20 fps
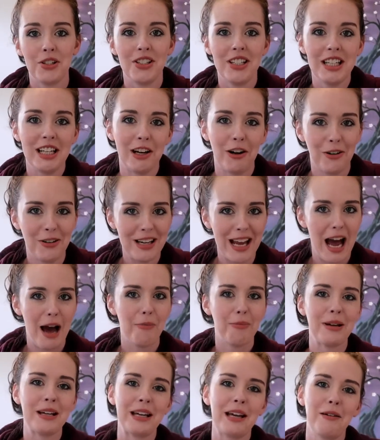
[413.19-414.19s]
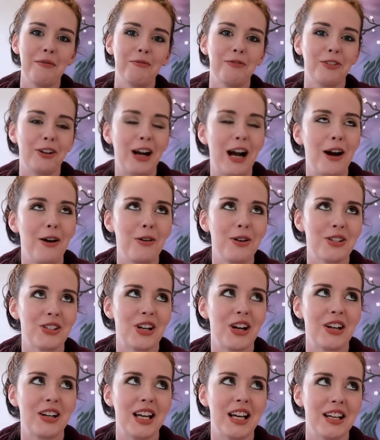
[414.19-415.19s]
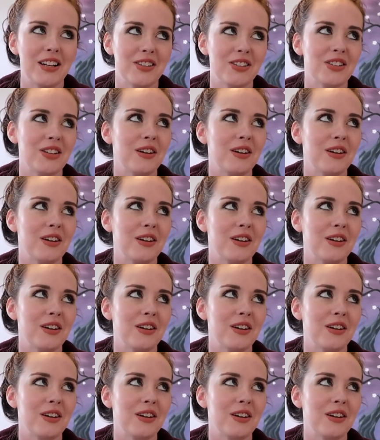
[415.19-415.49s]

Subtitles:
you know, napping him for hours on end.